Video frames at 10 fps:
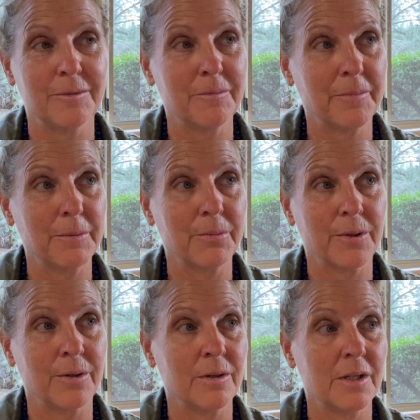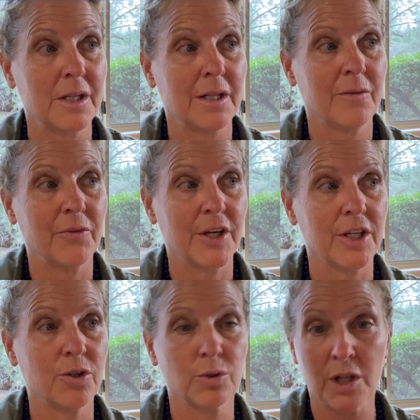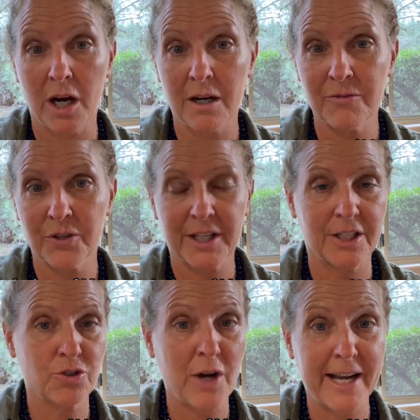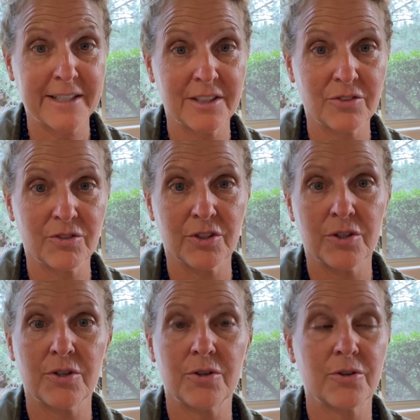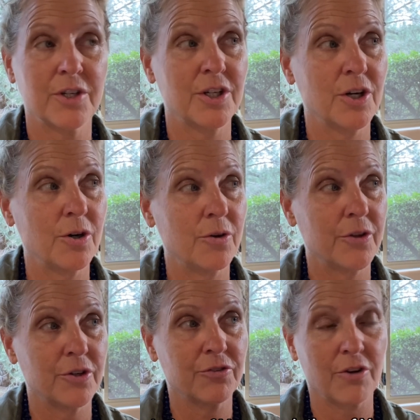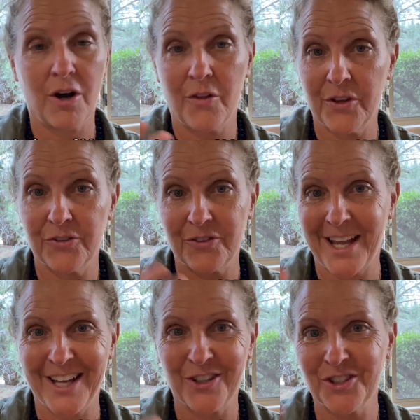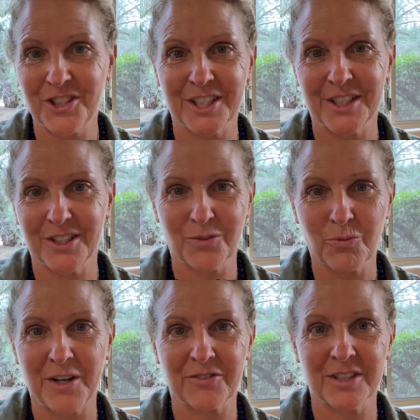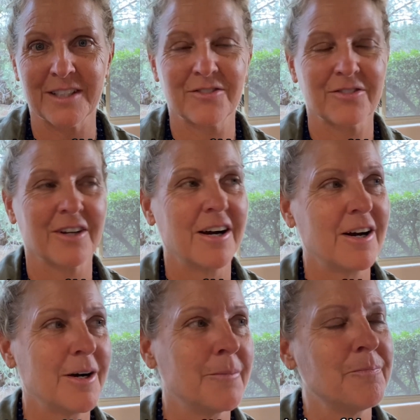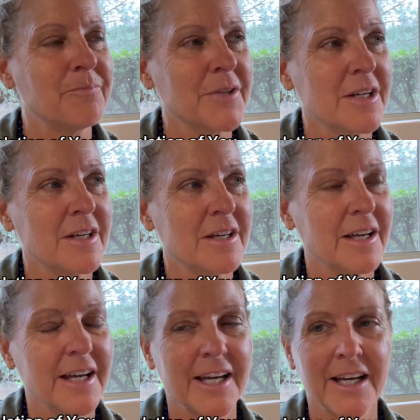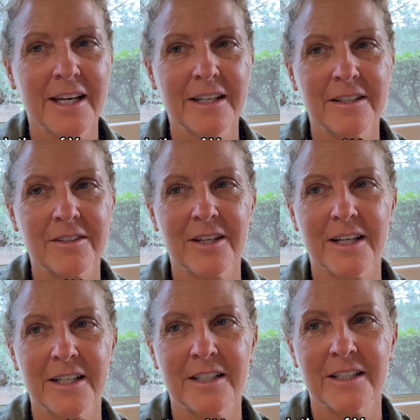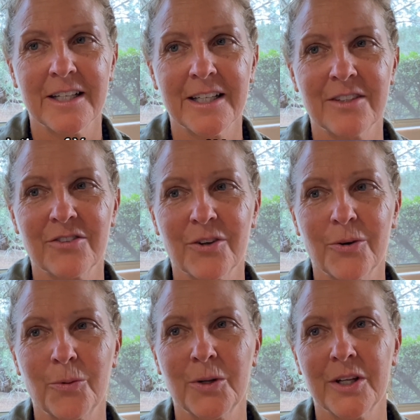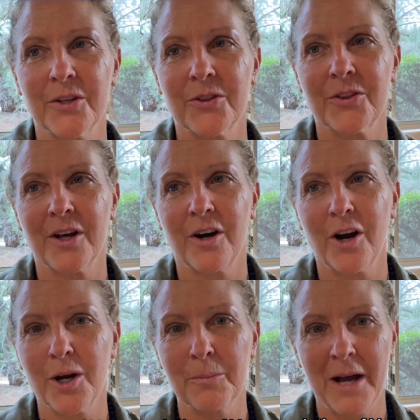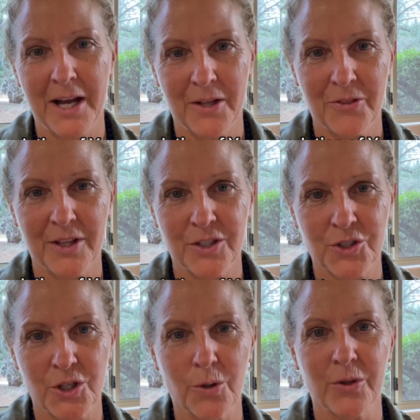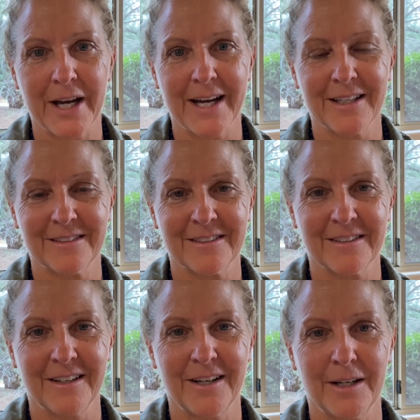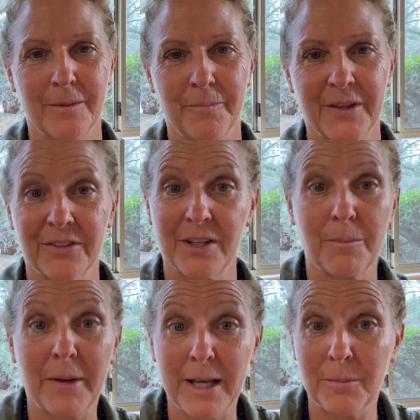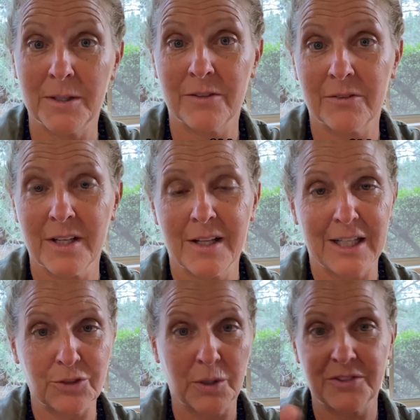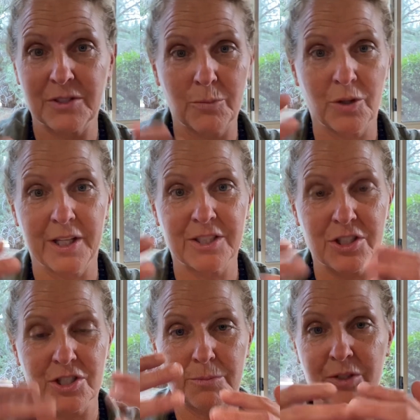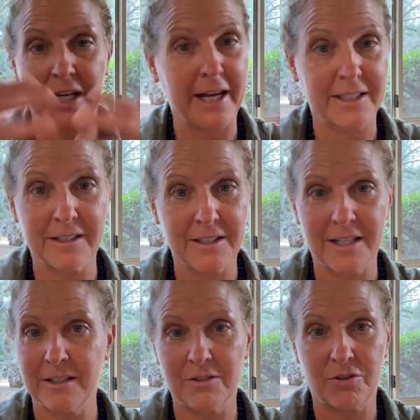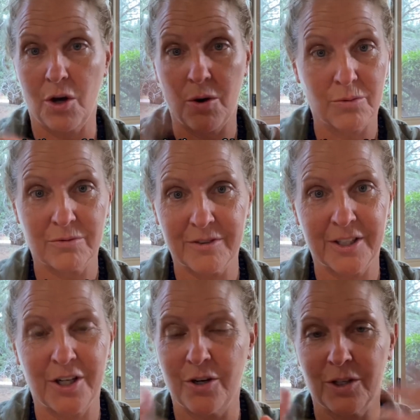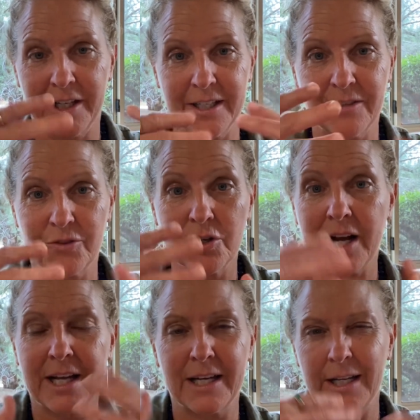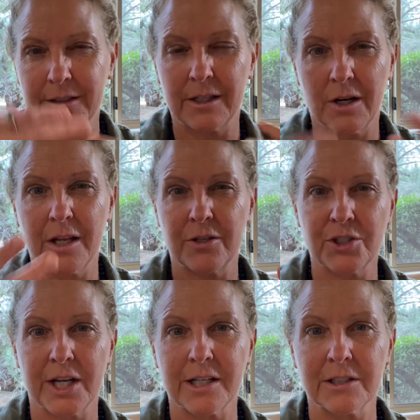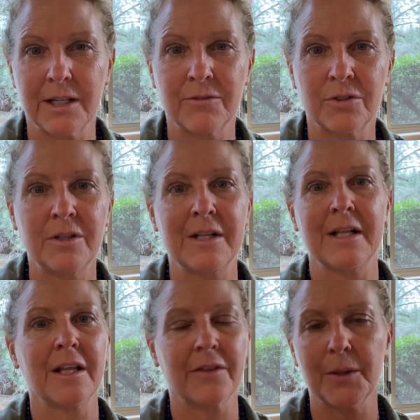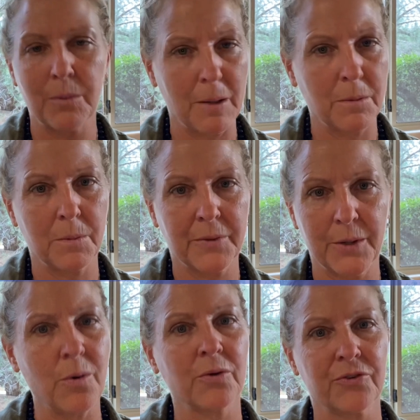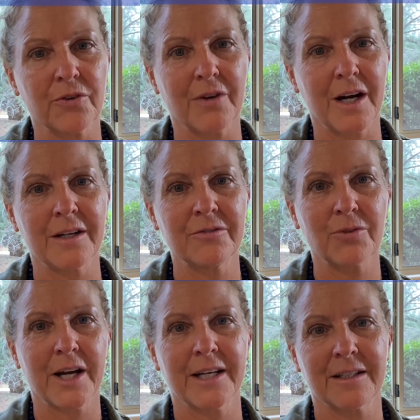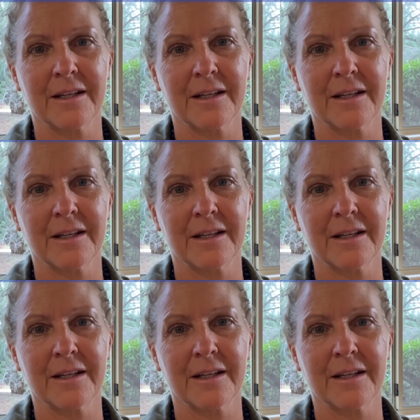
People that you love or get attracted to, there's all this energy resonance. And so with heart math, they show that. They babies, that's why some relationships connect and then don't, you know, like if they're not connecting on an energetic level, they won't survive, right?